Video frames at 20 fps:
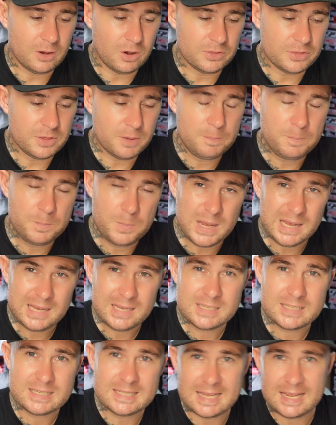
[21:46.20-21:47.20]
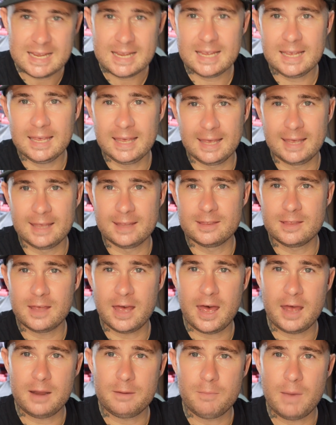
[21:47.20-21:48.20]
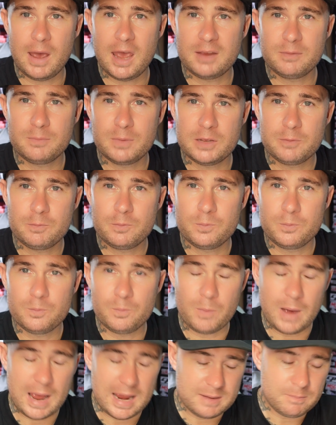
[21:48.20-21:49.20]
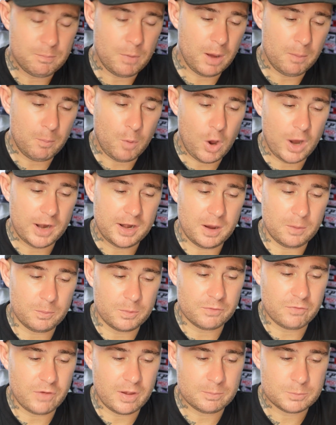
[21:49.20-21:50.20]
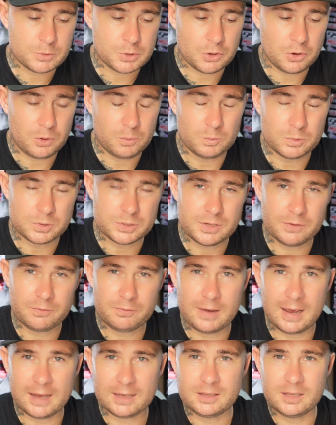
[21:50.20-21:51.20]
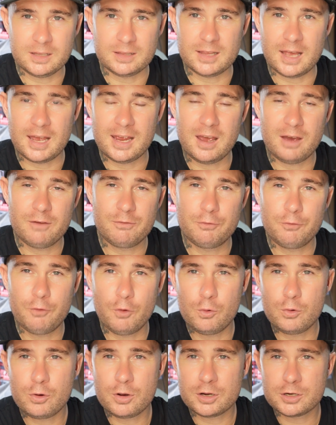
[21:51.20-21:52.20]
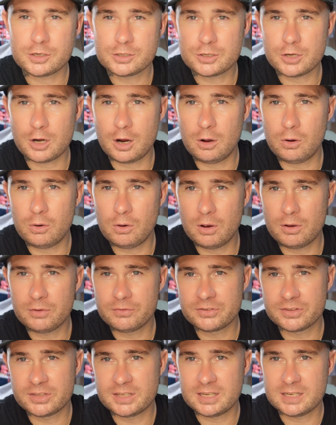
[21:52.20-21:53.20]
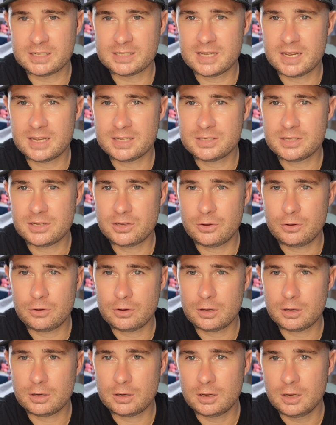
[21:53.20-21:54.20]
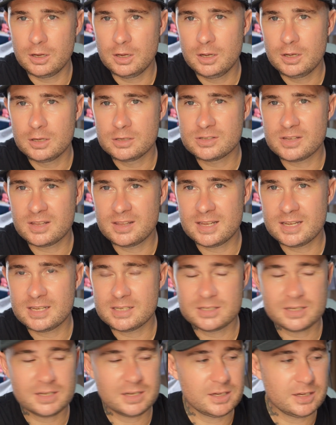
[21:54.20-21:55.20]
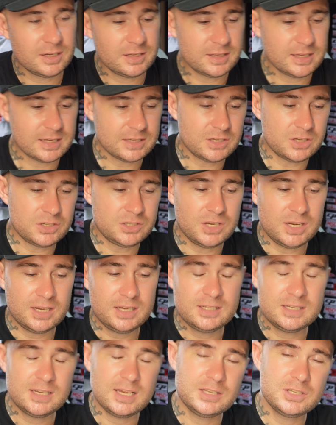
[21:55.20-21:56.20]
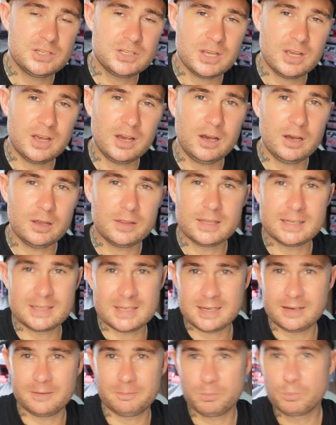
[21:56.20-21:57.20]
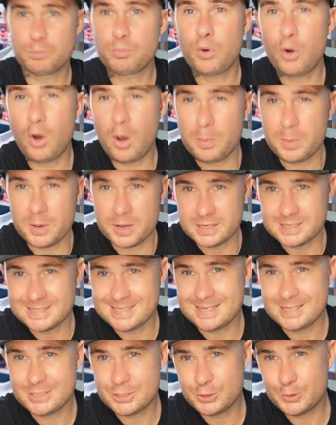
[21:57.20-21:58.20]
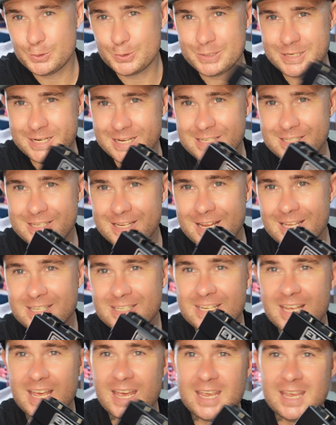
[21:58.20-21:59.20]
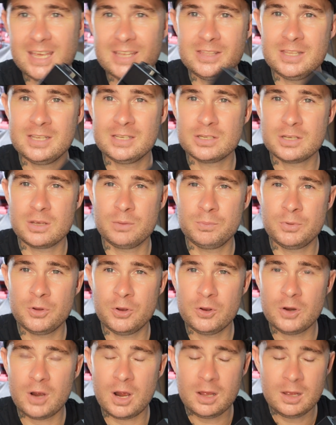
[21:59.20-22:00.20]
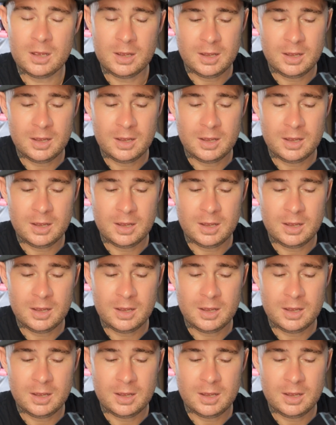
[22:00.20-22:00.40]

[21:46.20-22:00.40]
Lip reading: The biggest thing that made my mind up with Emtron was the fact that they have full control over the Atessa unit. So there's a G sensor, there's a proper digital G sensor in this computer,